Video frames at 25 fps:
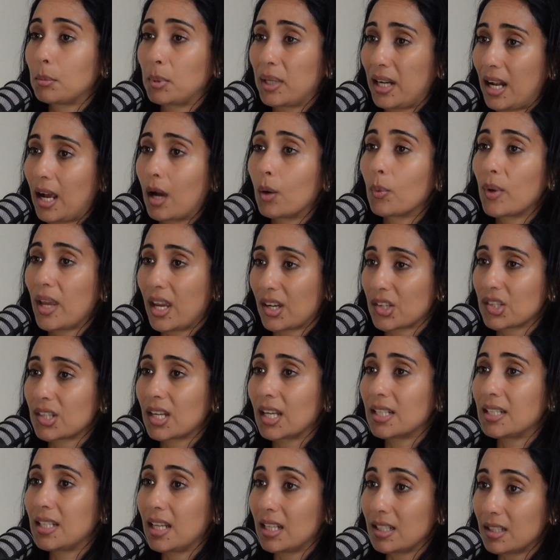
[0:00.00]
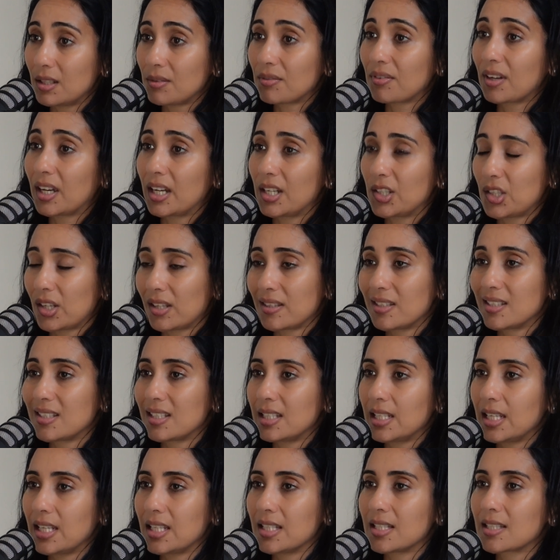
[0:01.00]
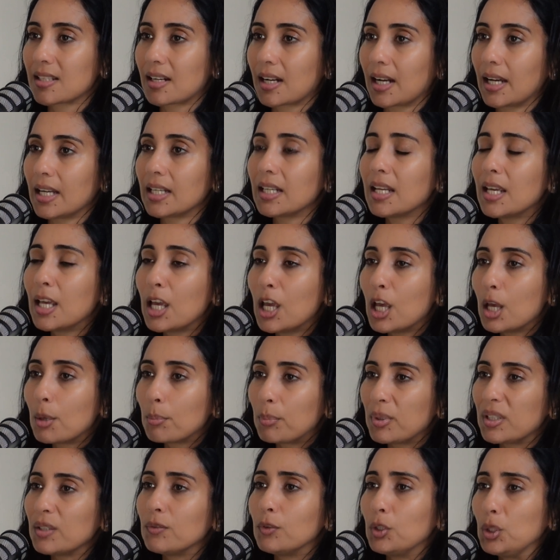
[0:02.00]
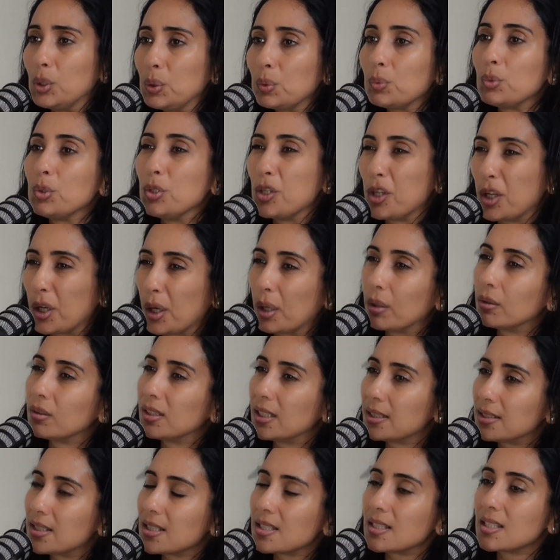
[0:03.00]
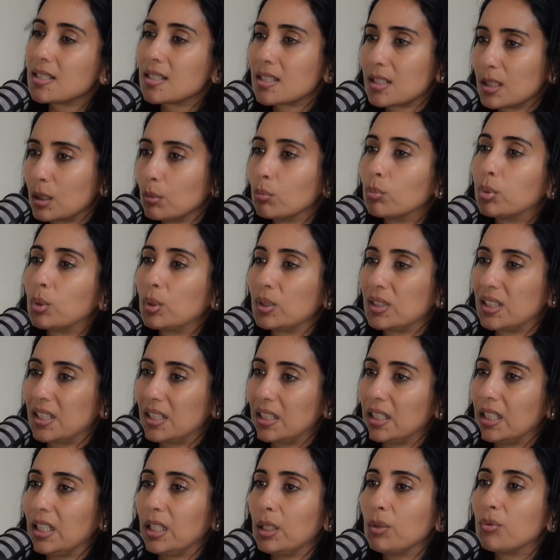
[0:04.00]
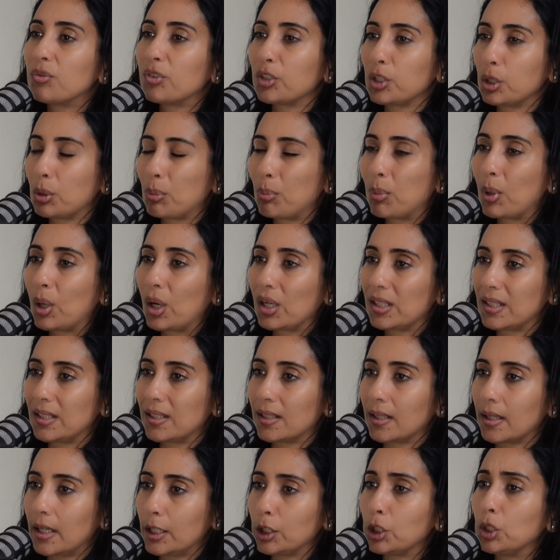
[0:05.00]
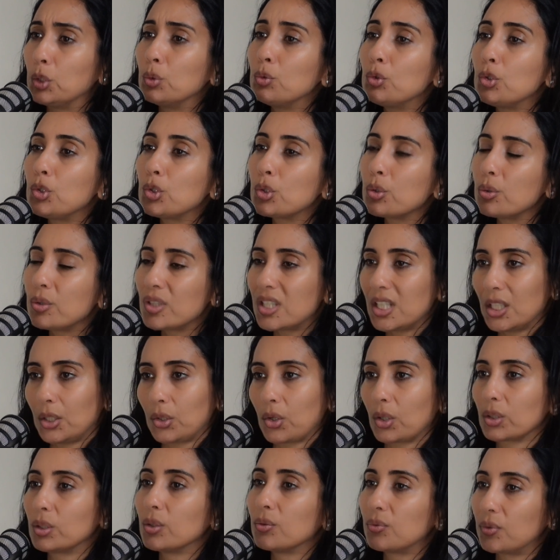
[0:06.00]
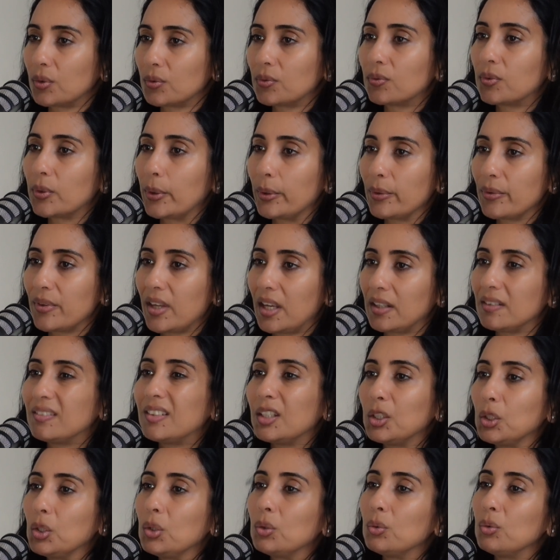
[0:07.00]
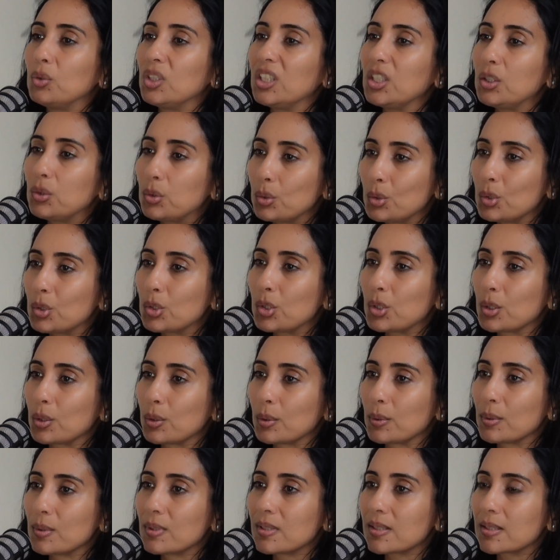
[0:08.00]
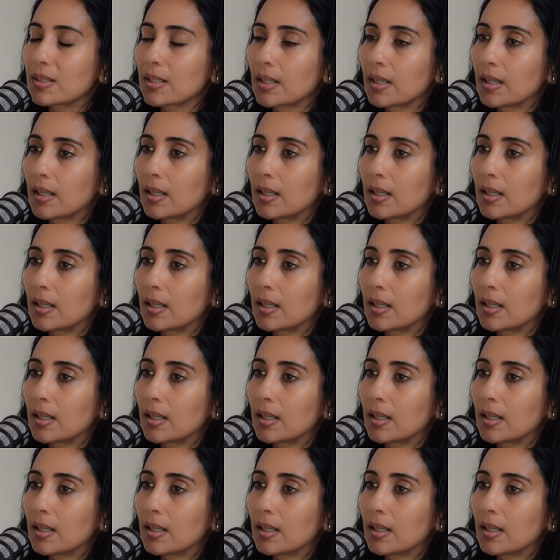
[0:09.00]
about how we actually identify each other's needs, right? But if you know that this is an important need for your partner and you choosing not to fulfill that, then you need to choose